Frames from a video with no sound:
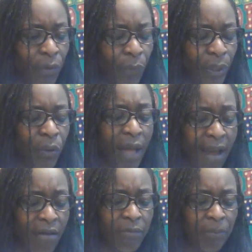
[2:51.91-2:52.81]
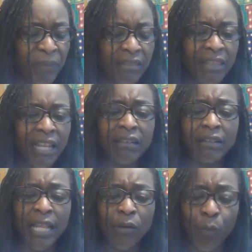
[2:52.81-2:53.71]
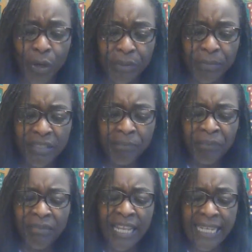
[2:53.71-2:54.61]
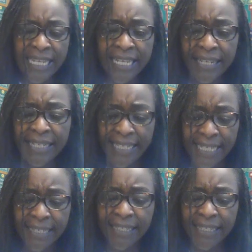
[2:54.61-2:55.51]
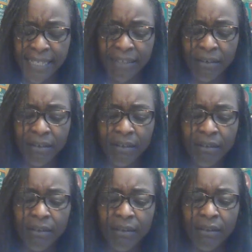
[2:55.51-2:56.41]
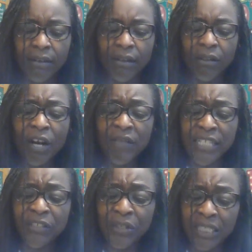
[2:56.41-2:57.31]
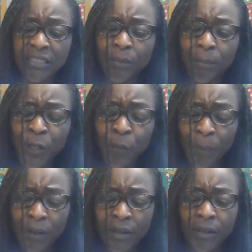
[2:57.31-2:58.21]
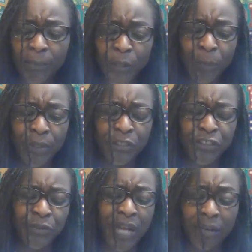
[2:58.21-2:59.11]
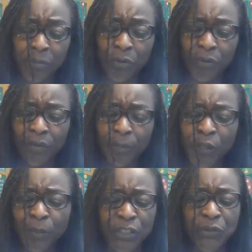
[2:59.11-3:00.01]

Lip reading: wriggle out. They look like worms. They eat and eat and eat. Larvae turn into pupa. Pupa do not move. Pupa